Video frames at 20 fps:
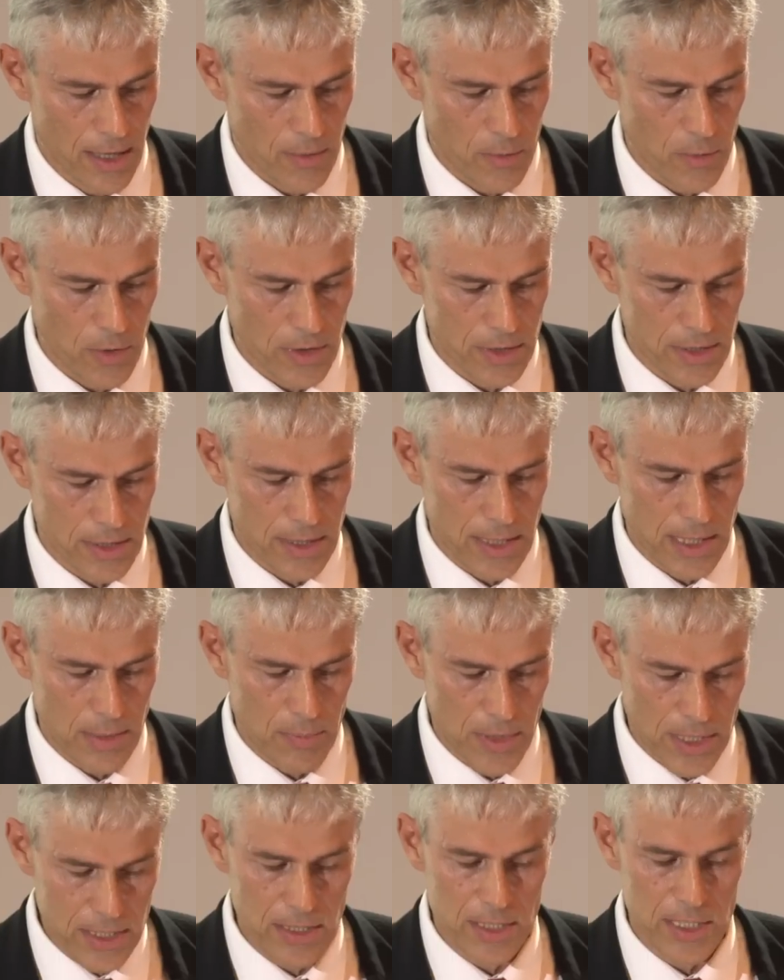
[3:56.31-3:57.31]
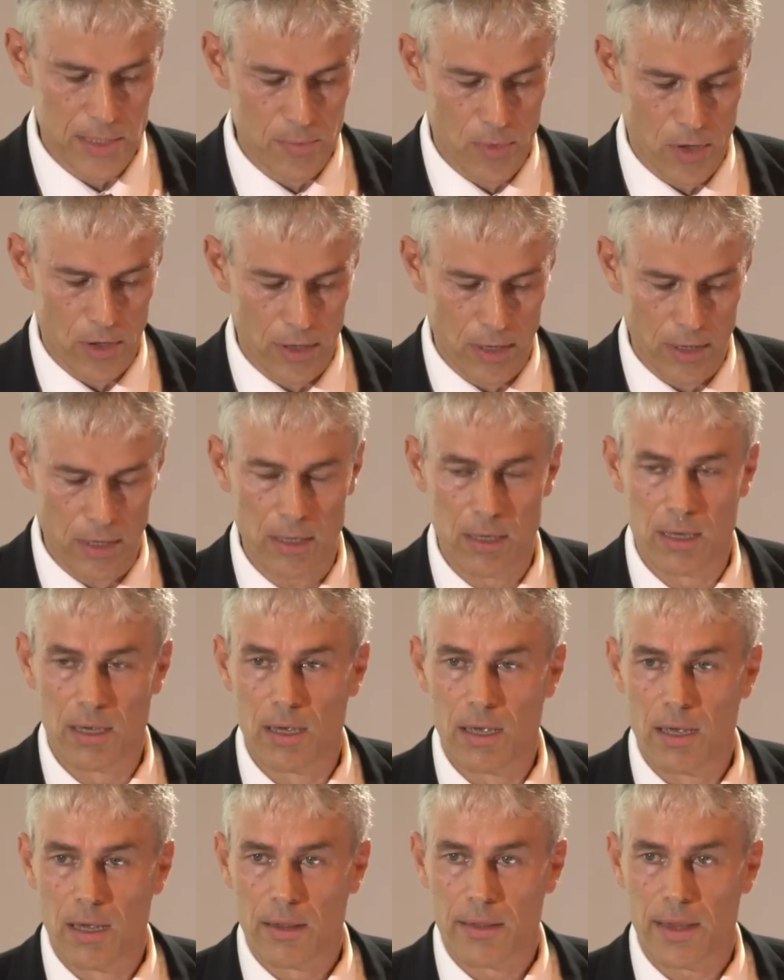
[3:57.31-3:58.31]
was the business model
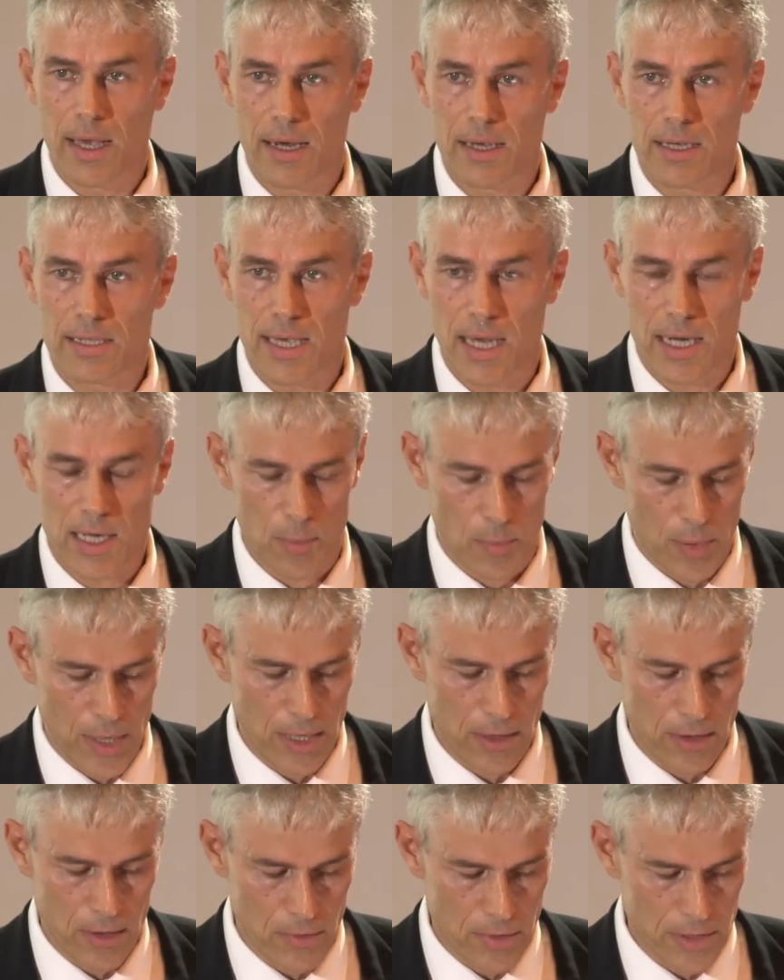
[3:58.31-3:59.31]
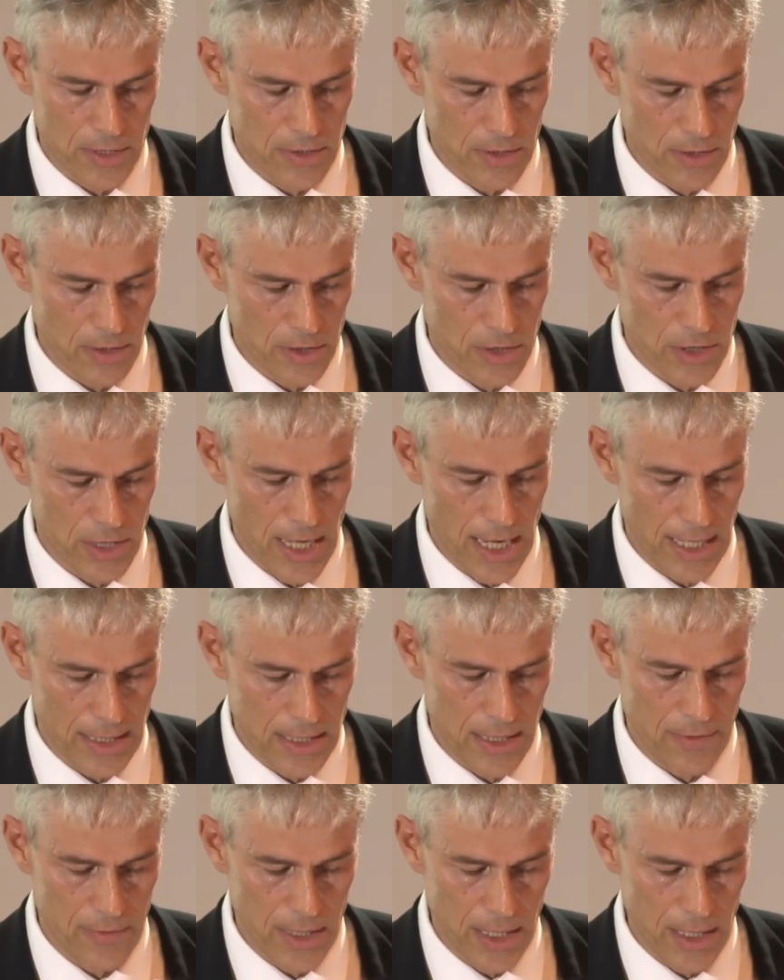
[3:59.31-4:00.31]
that has underpinned the research
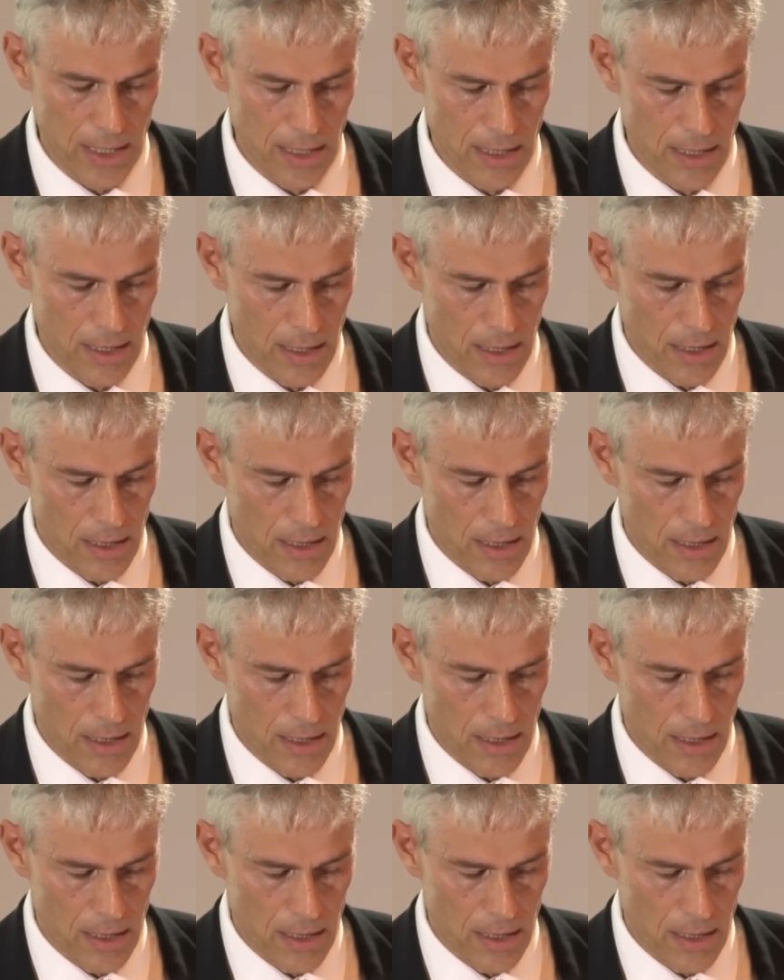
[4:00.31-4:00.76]
activity,